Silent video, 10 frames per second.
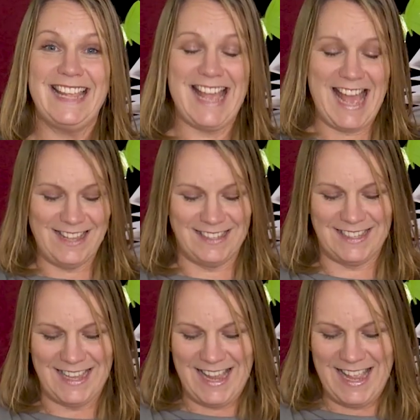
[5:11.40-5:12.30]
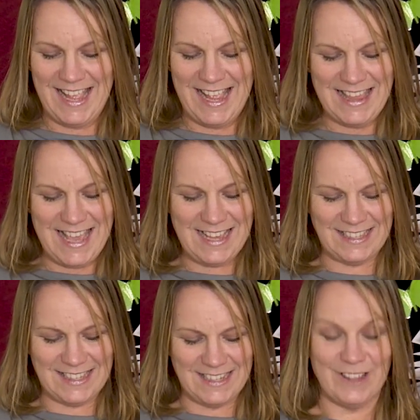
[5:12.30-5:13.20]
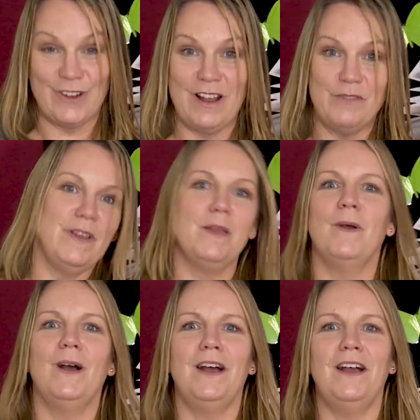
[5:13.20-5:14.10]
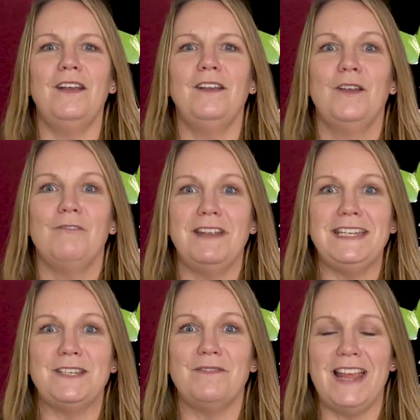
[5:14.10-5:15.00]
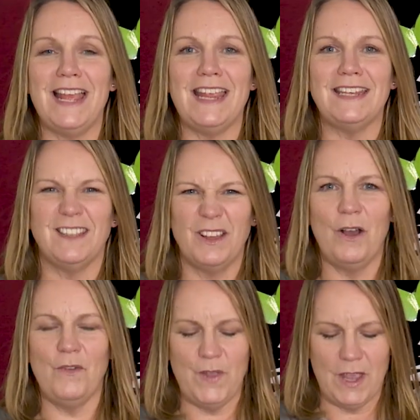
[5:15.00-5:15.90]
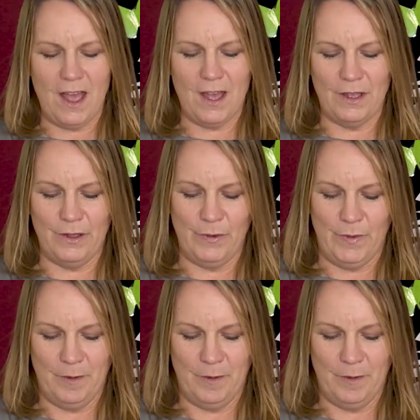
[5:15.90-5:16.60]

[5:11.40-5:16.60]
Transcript: Yes, this is the grapheme Ready to read? Off you go.